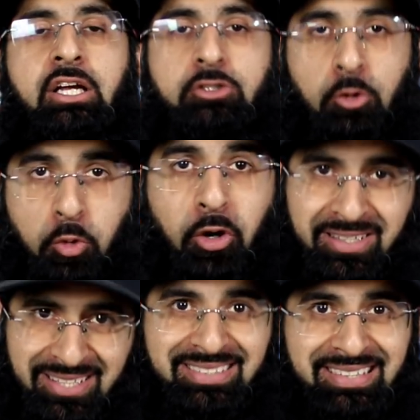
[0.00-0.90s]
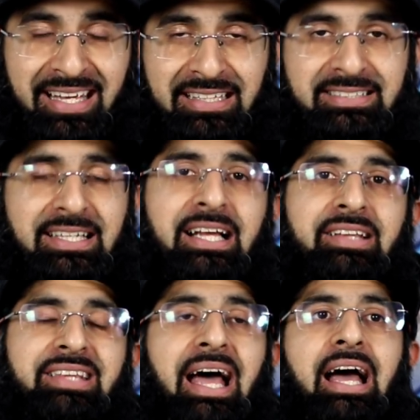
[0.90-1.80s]
So Reuters says
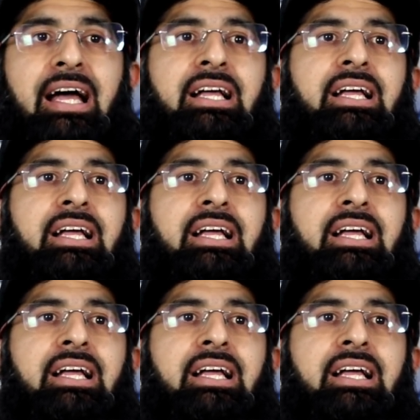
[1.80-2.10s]
that